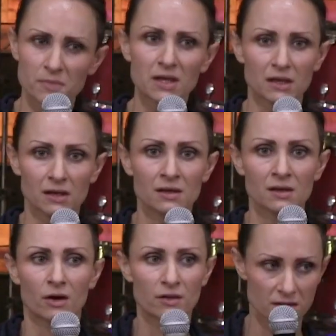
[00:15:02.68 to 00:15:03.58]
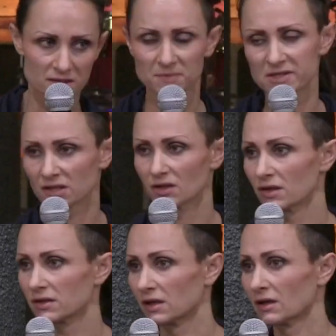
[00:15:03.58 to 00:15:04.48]
me, on this
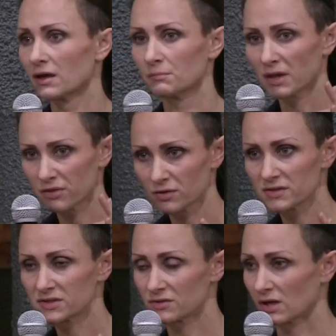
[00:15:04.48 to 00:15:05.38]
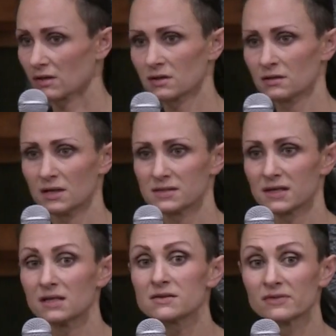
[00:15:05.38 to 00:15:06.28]
particular thing, uh, my third strength
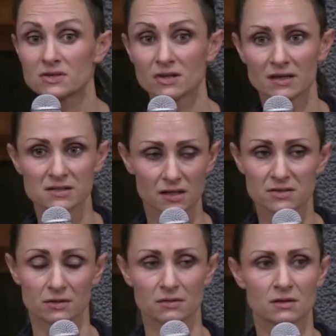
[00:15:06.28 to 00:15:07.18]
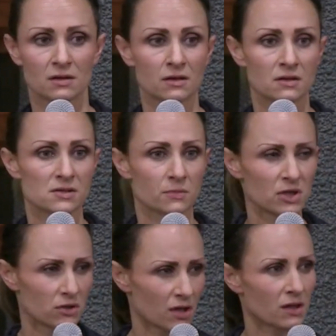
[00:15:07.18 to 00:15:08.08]
is individualization. So
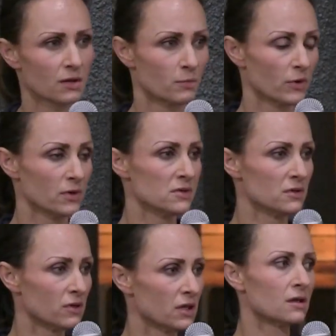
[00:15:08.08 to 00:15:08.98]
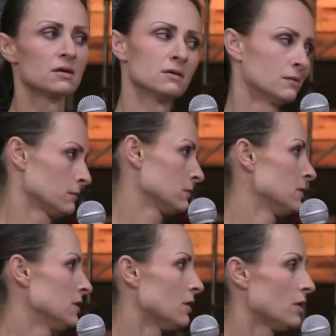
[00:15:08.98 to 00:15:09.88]
when you hear that word, you think,
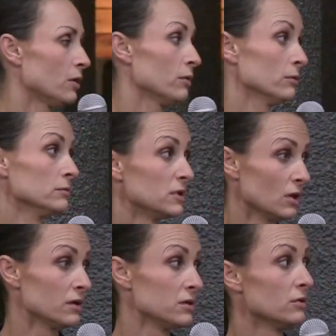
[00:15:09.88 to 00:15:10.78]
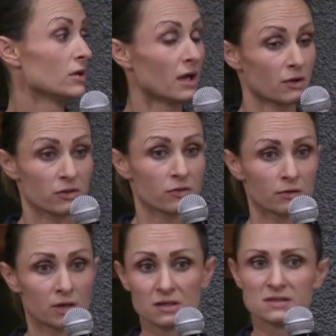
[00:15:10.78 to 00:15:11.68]
oh, yeah, you don't like
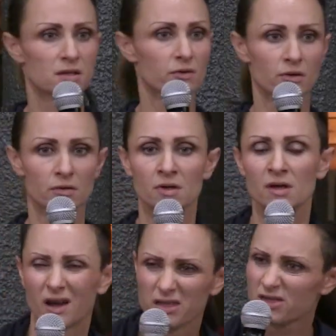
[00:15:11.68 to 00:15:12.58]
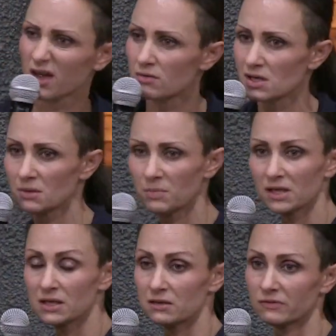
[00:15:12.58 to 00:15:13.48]
authority, zero. I thoroughly
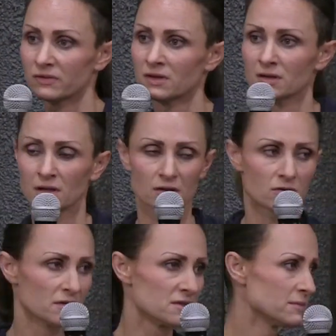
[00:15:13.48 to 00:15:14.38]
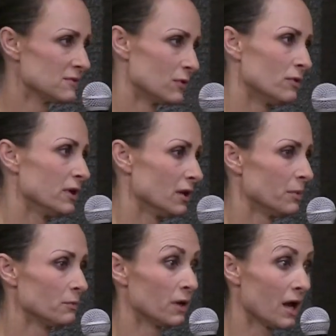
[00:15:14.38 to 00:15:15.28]
believe in the concept of order,
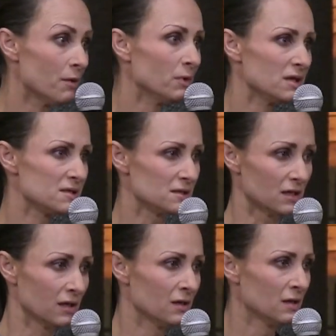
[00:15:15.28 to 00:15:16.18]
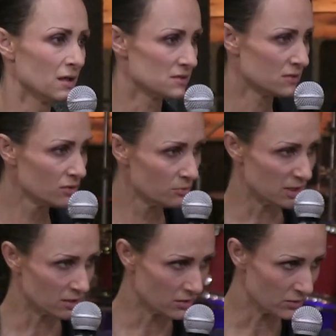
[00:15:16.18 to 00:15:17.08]
but what I want to see is you
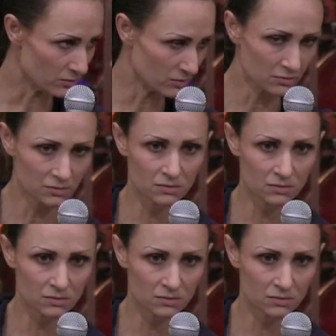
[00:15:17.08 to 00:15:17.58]
be you,